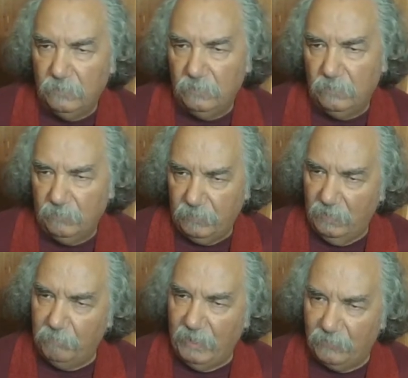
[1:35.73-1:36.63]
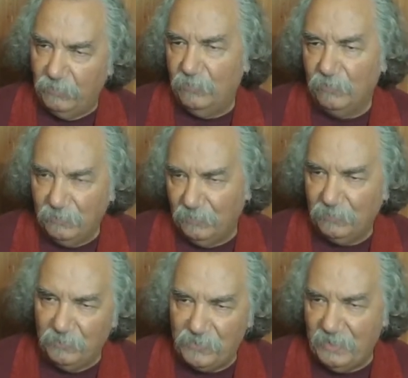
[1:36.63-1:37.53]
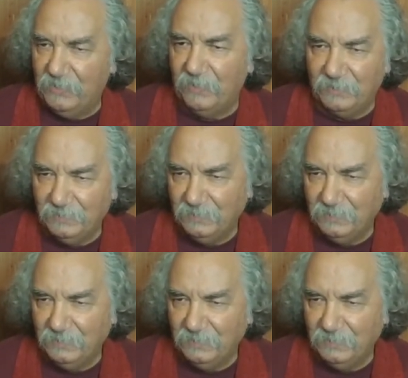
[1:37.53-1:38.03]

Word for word: And you have to get back to your, your, your center,